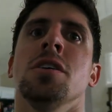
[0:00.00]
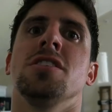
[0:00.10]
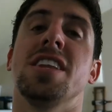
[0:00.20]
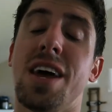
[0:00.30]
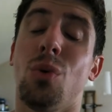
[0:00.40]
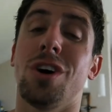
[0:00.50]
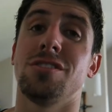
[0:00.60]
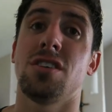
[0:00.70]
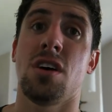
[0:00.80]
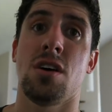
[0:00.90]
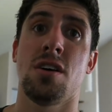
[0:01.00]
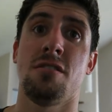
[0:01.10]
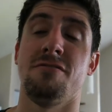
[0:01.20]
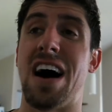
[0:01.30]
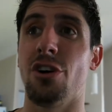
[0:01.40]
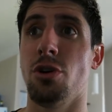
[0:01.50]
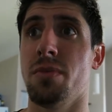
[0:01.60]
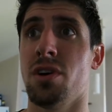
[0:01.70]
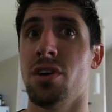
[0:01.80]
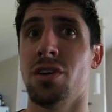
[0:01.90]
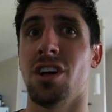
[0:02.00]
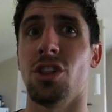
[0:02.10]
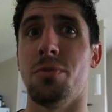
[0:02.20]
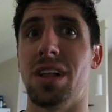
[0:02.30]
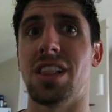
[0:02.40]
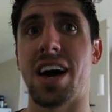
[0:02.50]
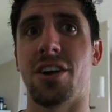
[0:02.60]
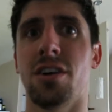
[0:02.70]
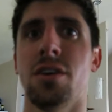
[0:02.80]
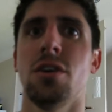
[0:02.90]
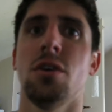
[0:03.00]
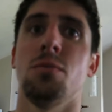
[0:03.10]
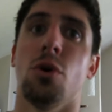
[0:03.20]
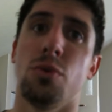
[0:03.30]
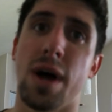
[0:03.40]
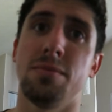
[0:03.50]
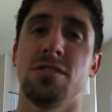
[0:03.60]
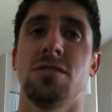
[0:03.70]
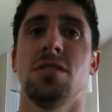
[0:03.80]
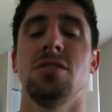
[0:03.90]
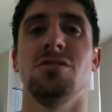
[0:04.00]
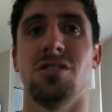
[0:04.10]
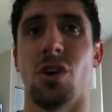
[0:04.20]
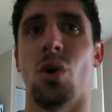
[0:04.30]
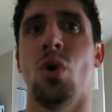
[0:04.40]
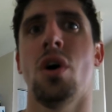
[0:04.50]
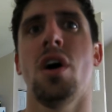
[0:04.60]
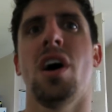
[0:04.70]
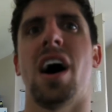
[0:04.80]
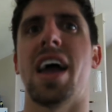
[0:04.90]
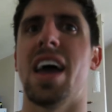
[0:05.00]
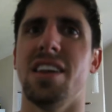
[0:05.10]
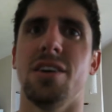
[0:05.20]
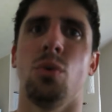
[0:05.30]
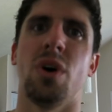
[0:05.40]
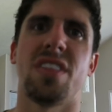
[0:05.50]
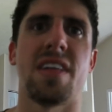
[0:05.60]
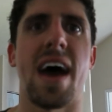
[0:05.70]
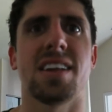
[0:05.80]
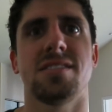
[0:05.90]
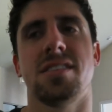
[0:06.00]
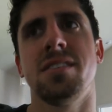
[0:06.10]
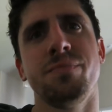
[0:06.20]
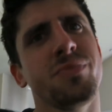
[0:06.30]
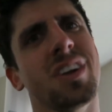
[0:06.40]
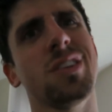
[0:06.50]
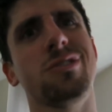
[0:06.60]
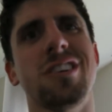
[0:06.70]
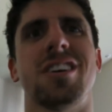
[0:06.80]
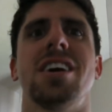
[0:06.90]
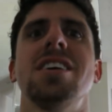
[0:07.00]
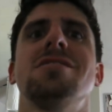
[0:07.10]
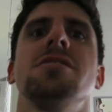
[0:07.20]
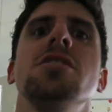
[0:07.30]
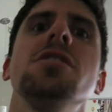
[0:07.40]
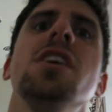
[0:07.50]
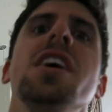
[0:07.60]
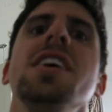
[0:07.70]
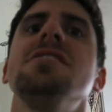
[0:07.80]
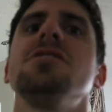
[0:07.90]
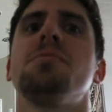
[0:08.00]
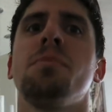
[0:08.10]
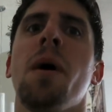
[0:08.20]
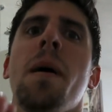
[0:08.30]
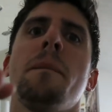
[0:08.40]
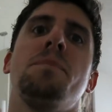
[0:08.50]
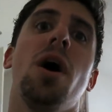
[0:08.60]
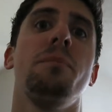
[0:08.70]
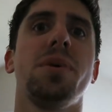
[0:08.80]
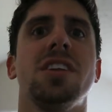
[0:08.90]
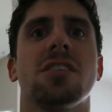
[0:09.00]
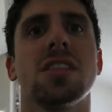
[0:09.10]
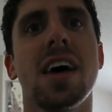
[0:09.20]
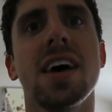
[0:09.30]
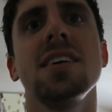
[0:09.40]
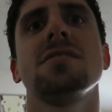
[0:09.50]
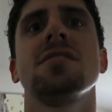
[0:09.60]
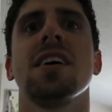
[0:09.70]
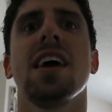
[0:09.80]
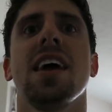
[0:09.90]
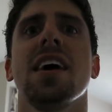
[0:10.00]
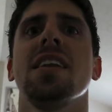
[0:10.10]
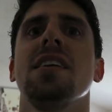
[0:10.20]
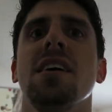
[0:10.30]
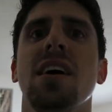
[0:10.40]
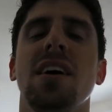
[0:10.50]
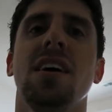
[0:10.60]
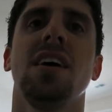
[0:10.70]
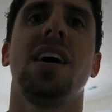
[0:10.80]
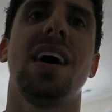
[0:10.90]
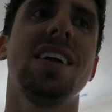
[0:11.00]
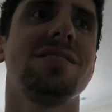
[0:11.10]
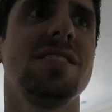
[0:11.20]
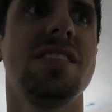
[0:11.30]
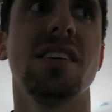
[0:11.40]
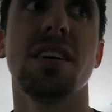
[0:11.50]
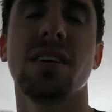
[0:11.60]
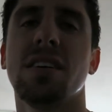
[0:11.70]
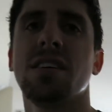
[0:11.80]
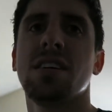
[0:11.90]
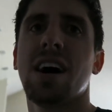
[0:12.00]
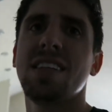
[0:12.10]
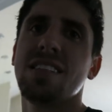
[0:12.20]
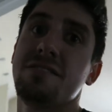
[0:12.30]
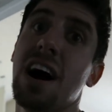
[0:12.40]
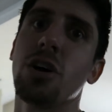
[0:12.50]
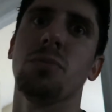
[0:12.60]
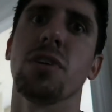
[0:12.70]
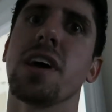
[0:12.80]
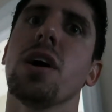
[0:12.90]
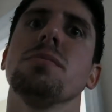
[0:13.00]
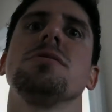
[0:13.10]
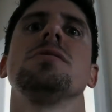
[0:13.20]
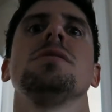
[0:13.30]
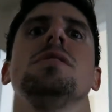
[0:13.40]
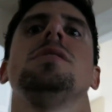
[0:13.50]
today was volume, a little bit lighter, more reps. So I end it with that little circuit. Gets the good, gets a good pump in your legs and honestly the, I think the volume really helps